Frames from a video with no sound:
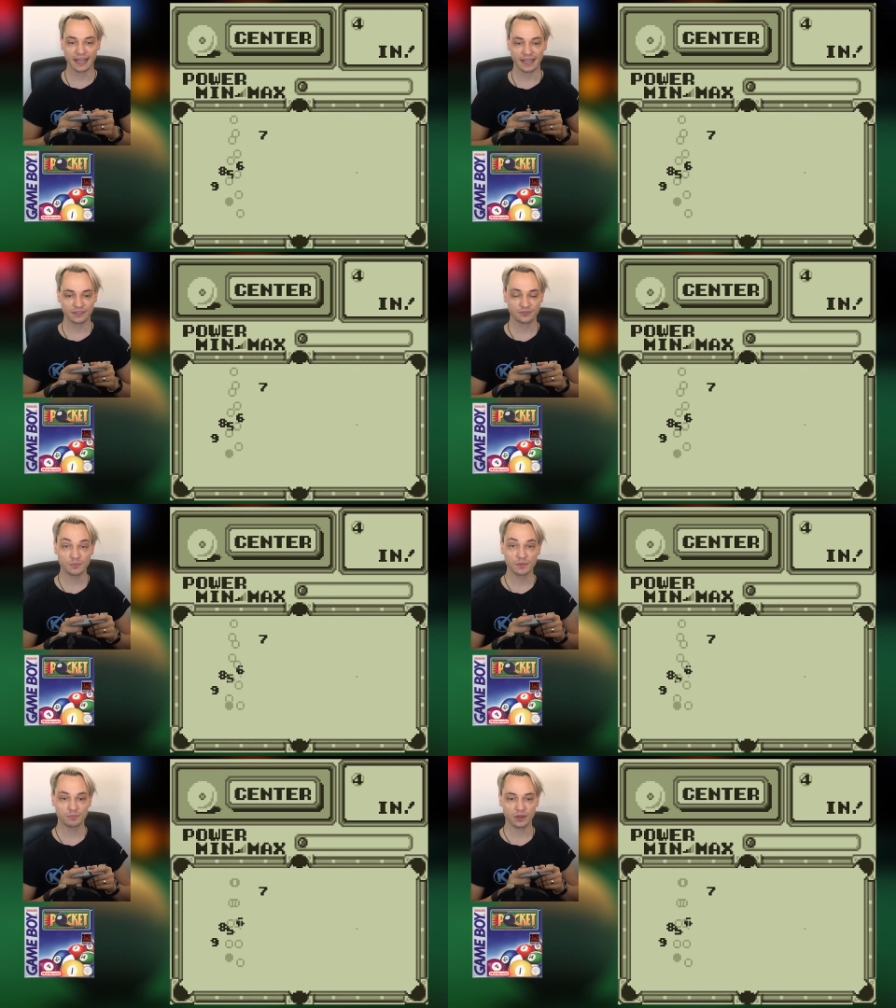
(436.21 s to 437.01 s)
And
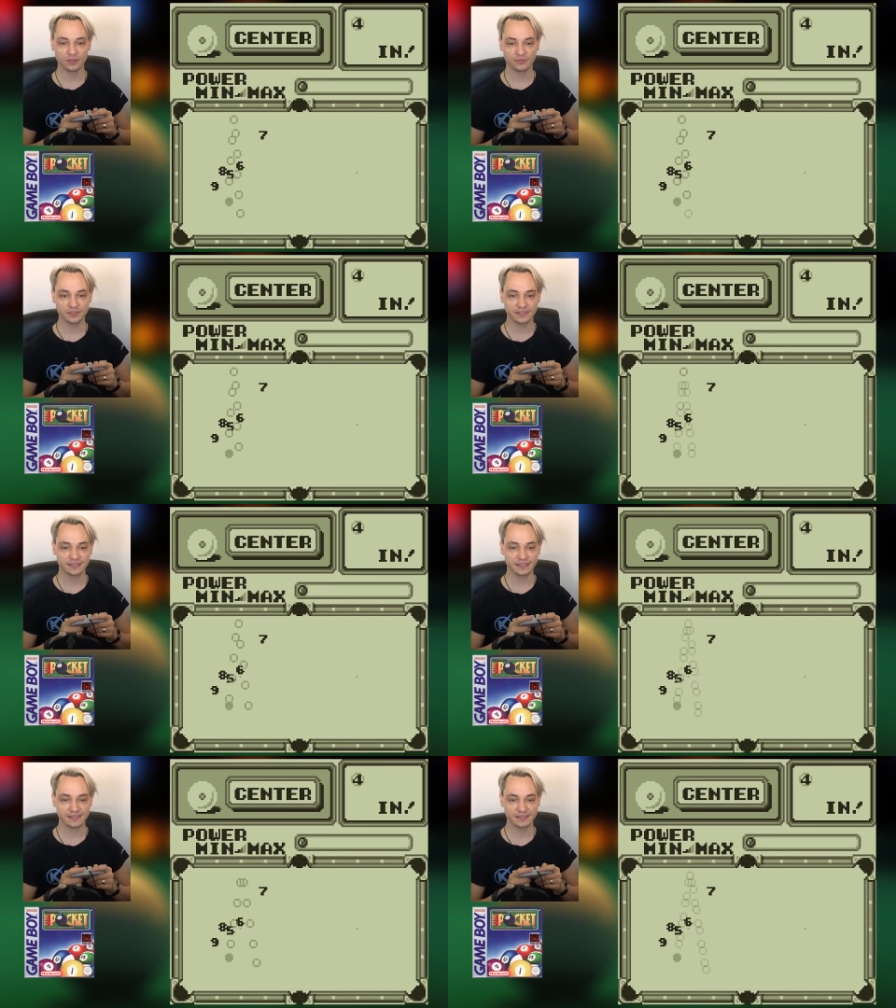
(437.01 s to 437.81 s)
from the ball
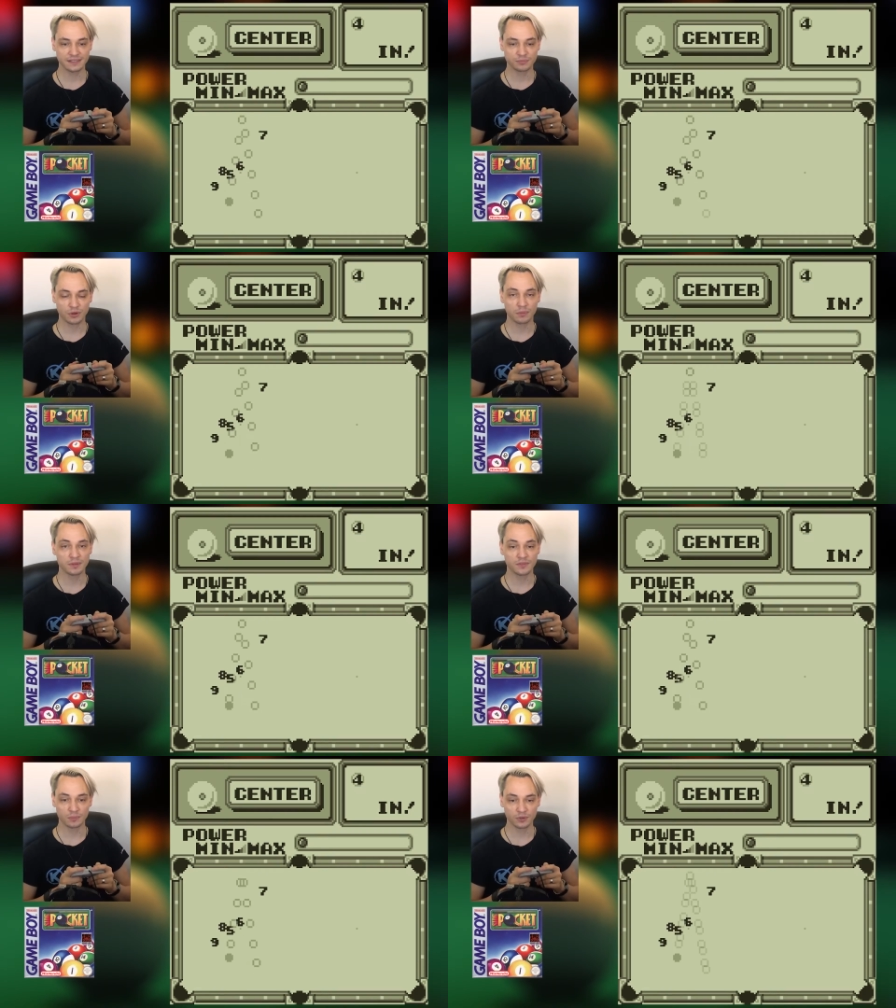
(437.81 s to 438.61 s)
physics, and this is
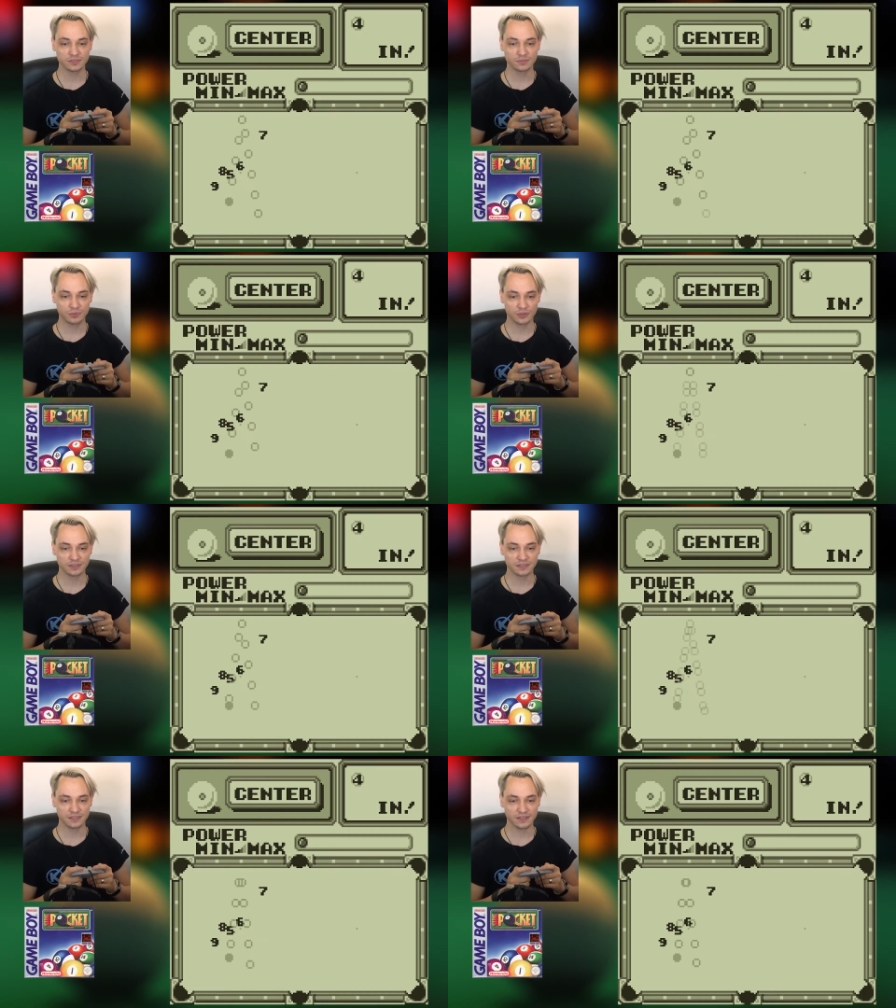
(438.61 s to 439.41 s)
probably the most
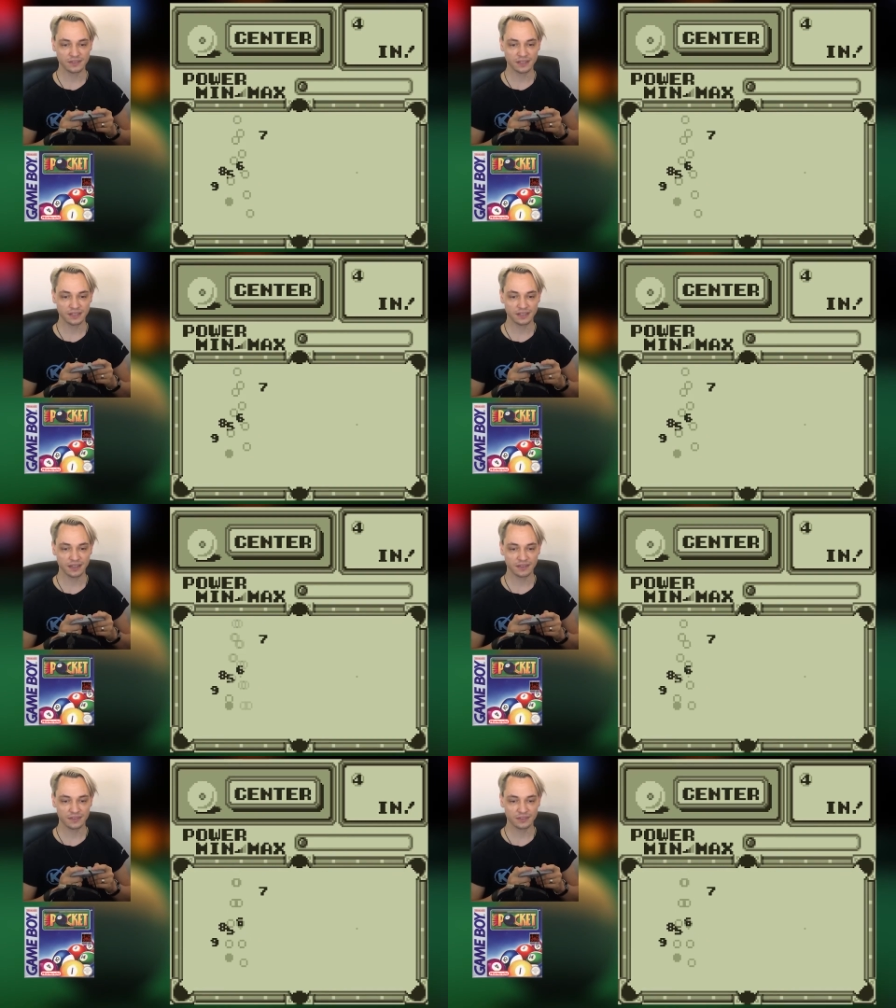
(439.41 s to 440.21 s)
important thing
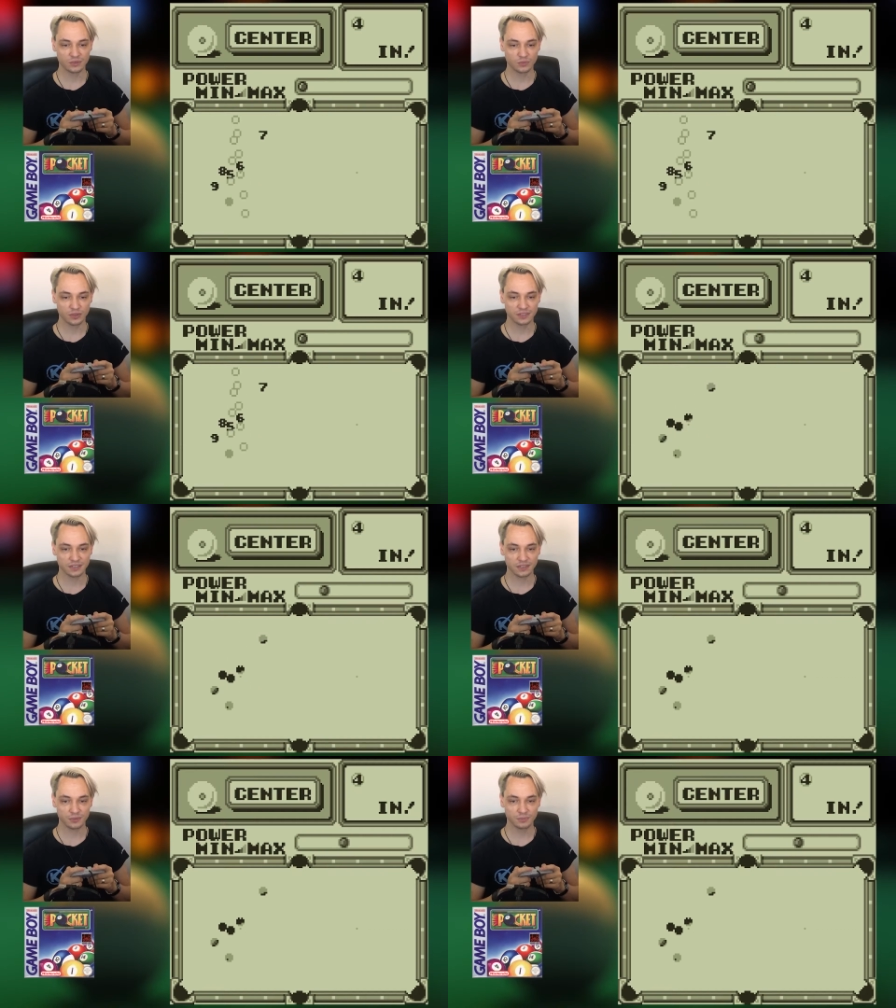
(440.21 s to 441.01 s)
that you want
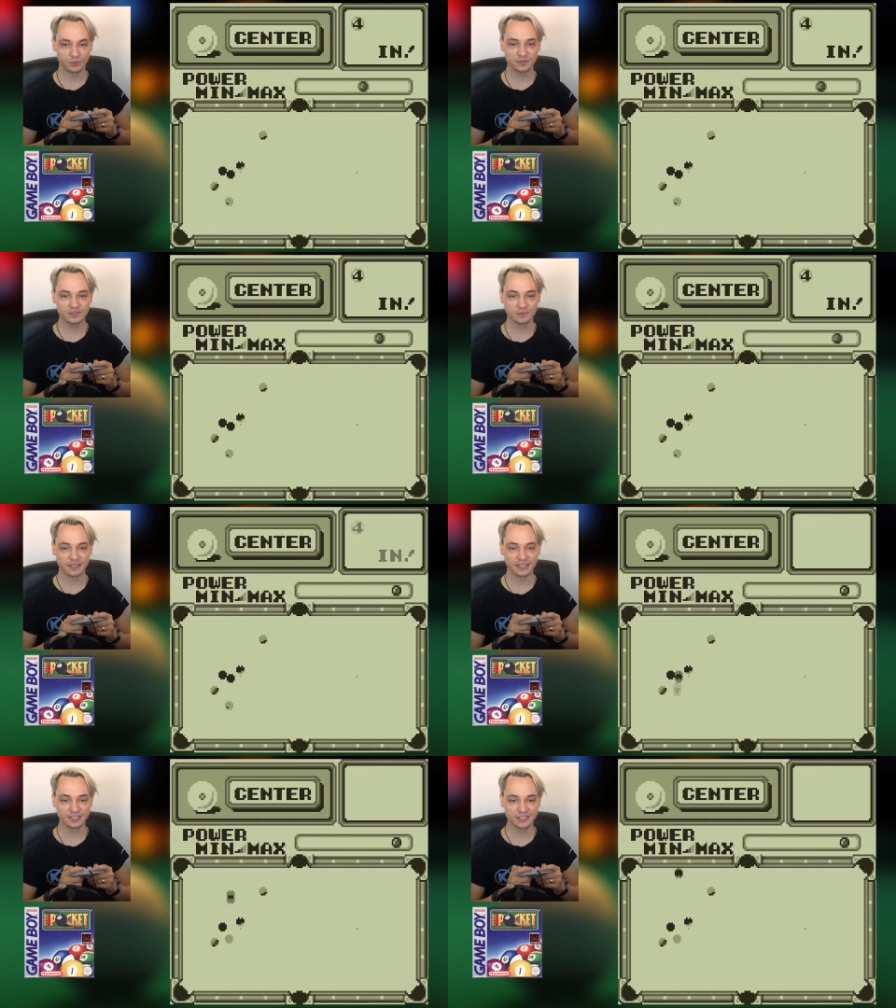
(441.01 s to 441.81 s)
a pool
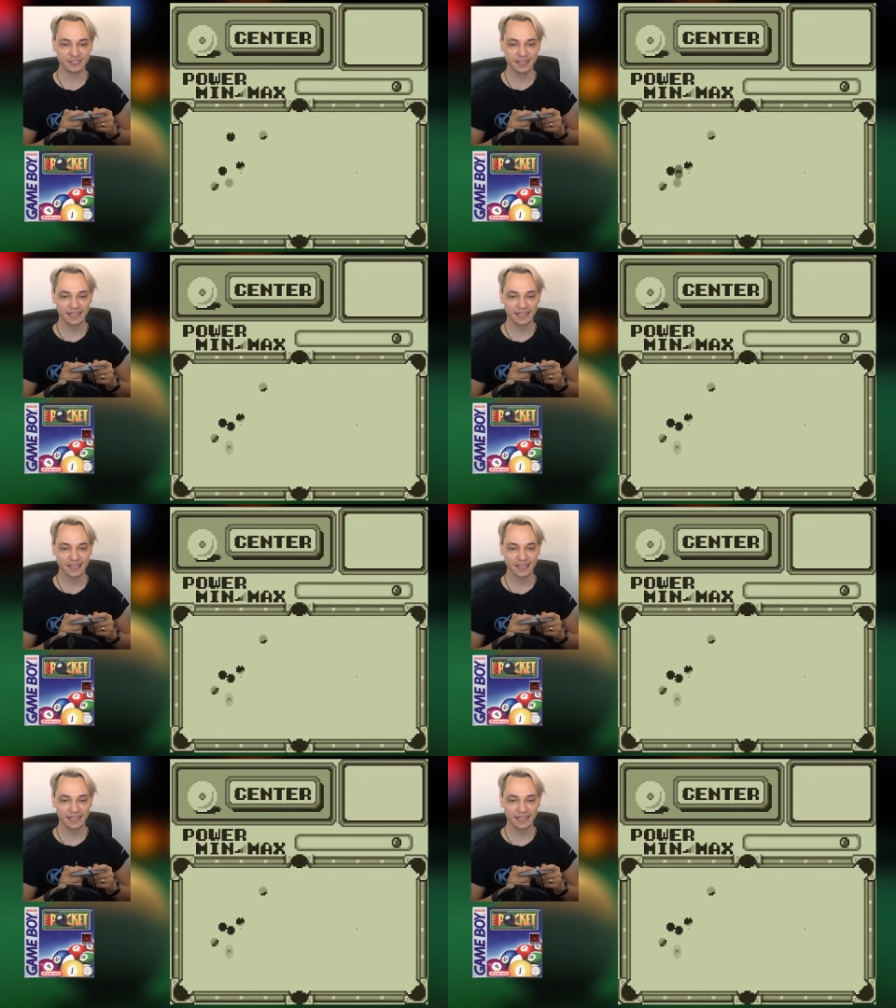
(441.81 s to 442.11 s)
simulation,